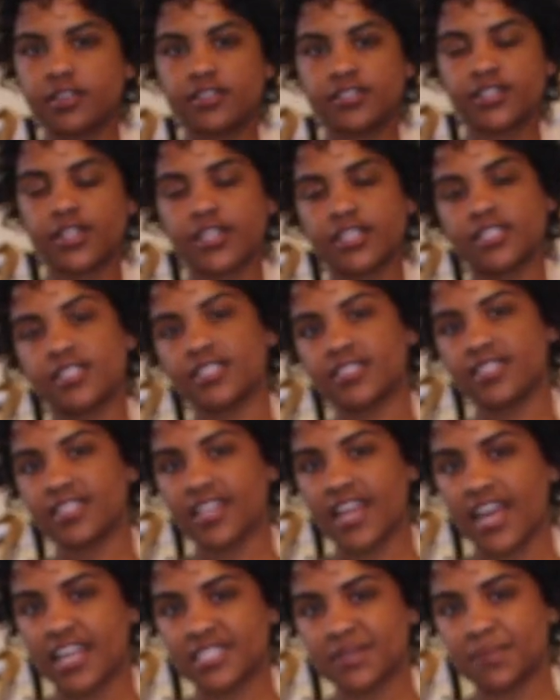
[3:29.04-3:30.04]
So this is the
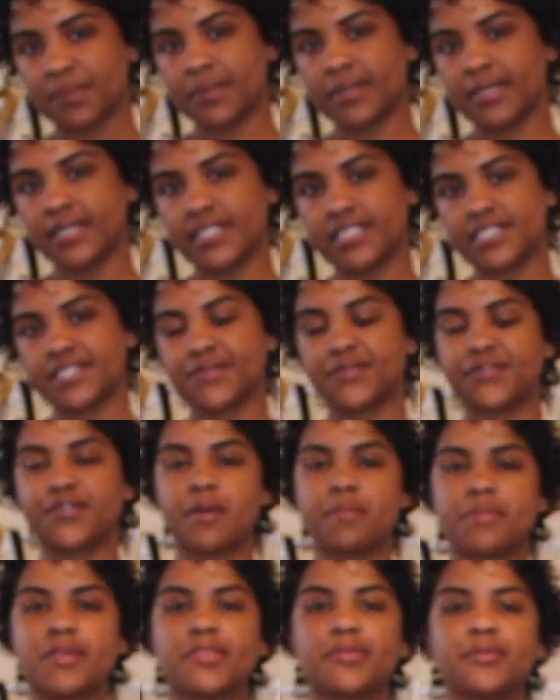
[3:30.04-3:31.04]
last piece
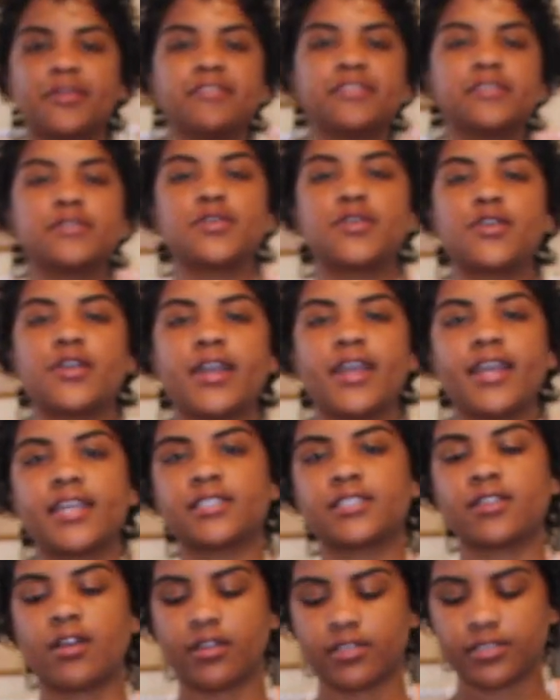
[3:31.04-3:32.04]
from the thrift store.
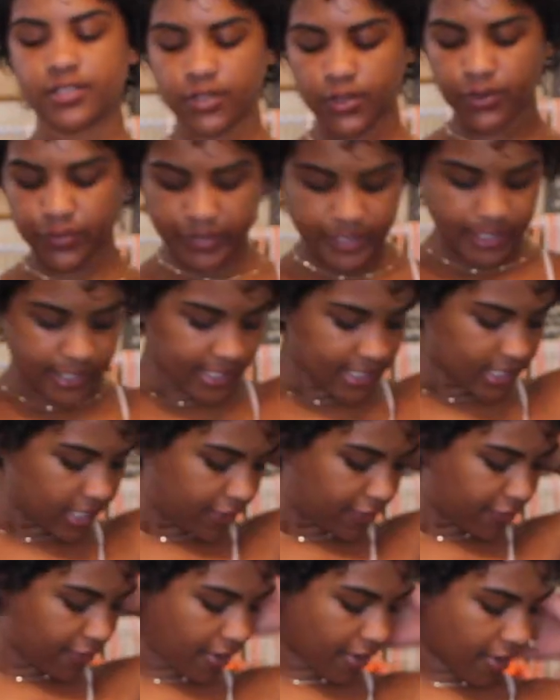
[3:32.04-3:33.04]
It's also
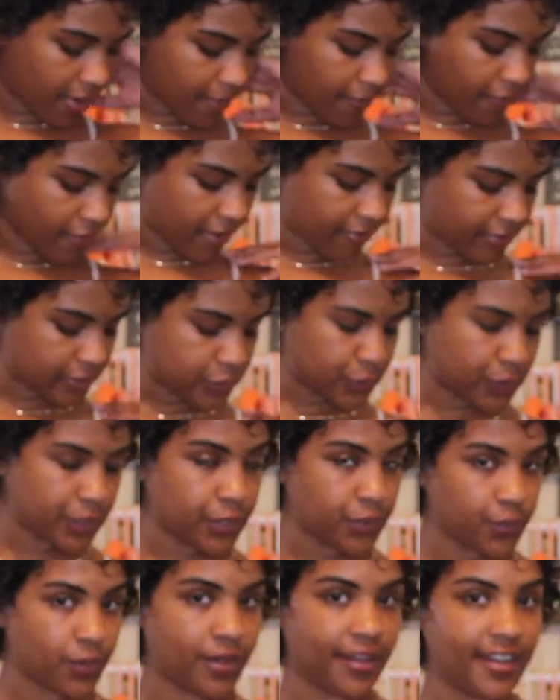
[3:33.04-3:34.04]
originally from Forever
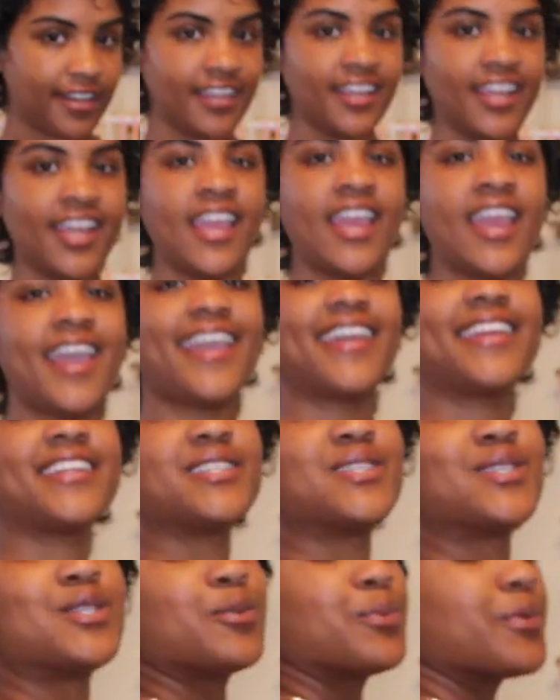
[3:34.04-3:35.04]
twenty-one, and
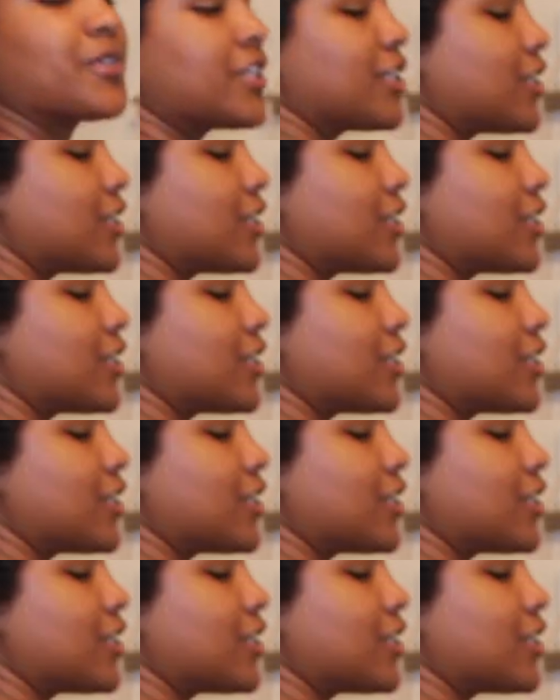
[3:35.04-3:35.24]
it's super